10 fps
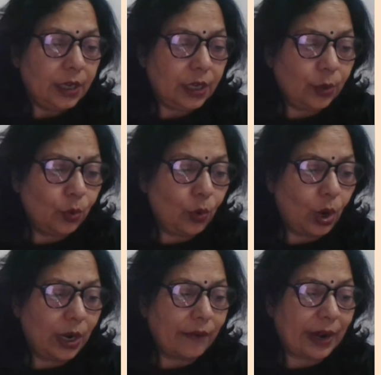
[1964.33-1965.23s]
You
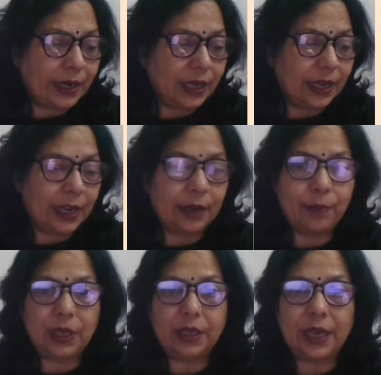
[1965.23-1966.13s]
all are writing A
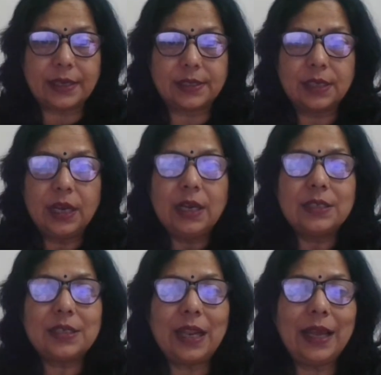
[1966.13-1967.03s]
and B. Yes.
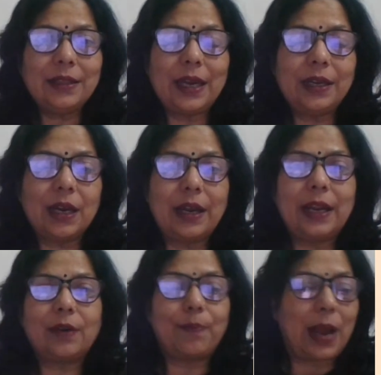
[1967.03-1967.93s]
Select the
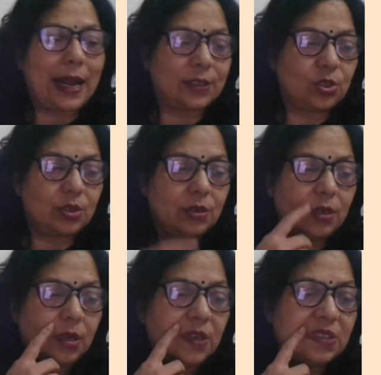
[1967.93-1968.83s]
incorrect match.
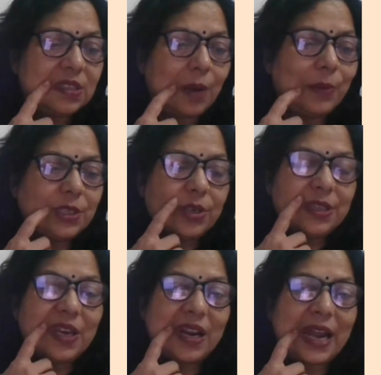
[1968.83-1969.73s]

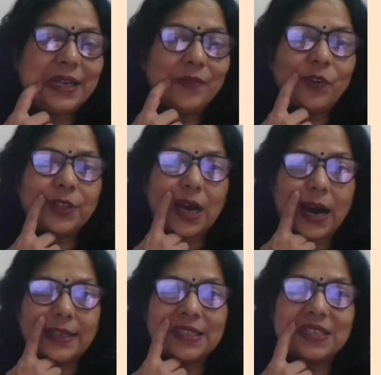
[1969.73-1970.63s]
Tamashri, they are writing for the
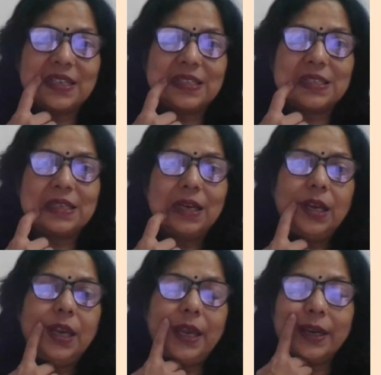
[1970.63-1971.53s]
answers.
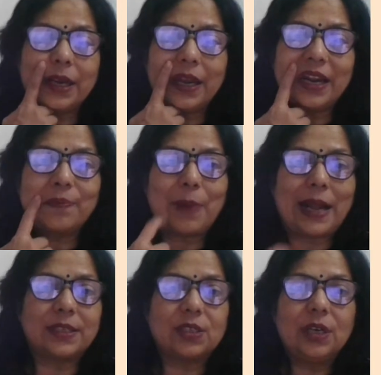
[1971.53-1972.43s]
Incorrect
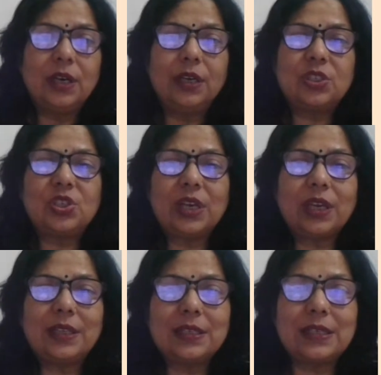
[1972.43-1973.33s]
match. Stick
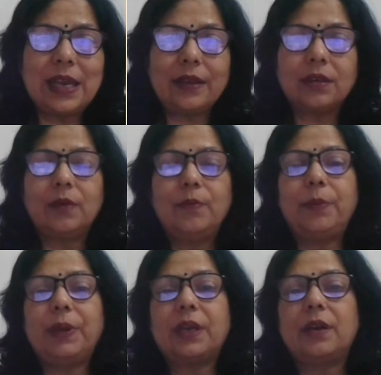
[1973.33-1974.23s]
insect,
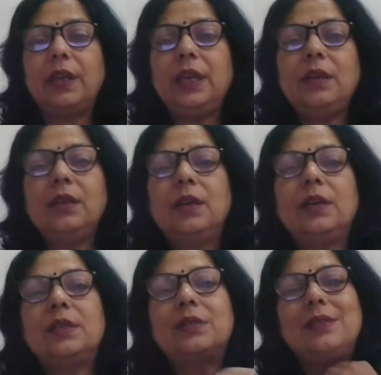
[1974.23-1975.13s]
mimicry,
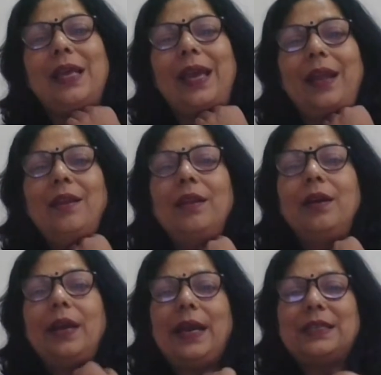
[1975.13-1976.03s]
snail,
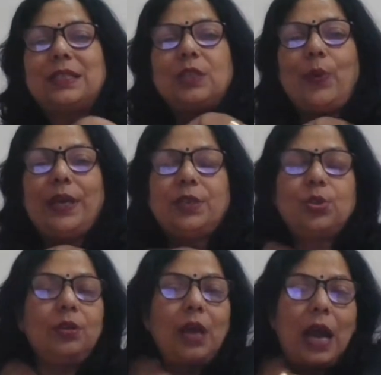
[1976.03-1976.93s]

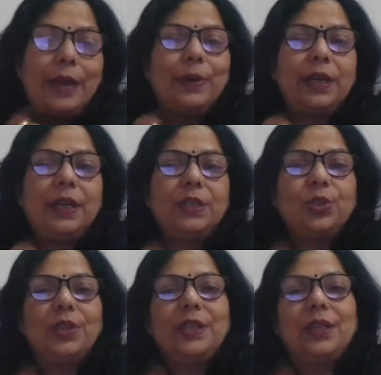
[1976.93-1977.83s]
estivation,
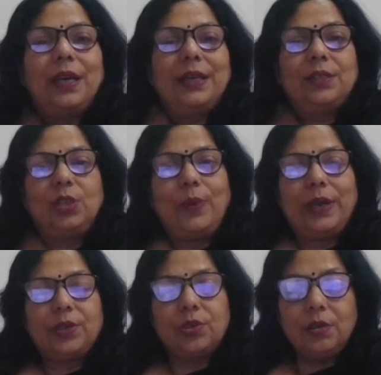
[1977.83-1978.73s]
hibernation ki tarah
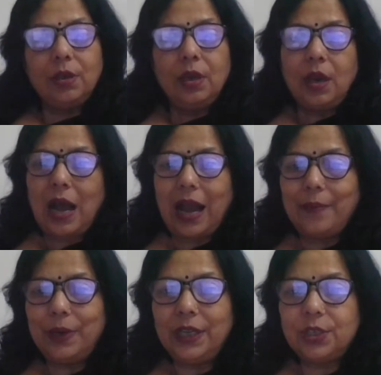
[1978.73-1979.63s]
estivation,
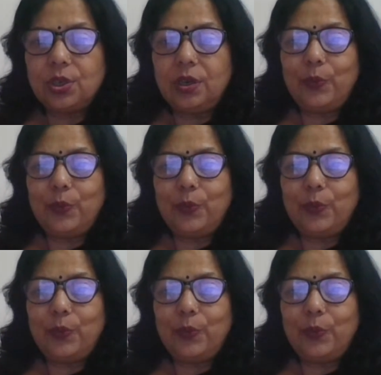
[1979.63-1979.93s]
hibernation